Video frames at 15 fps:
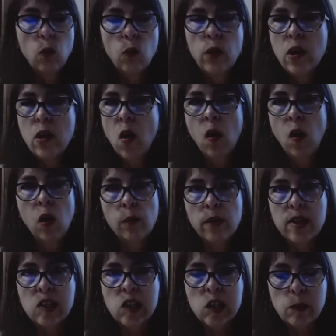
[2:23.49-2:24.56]
We all
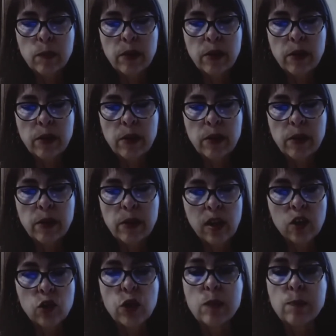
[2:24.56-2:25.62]
must speak up when
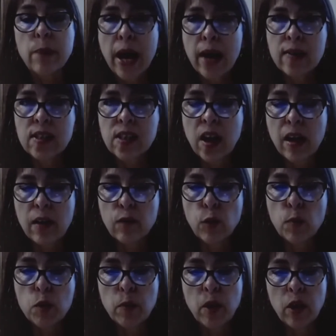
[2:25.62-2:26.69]
countries backslide
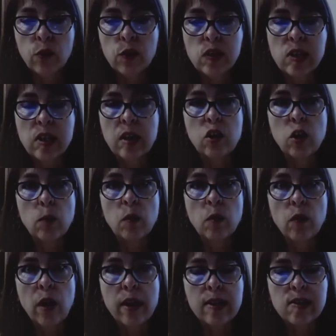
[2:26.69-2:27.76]
from democracy and human
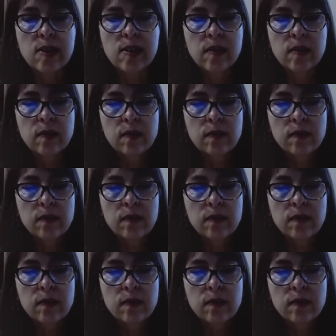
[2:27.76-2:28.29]
rights.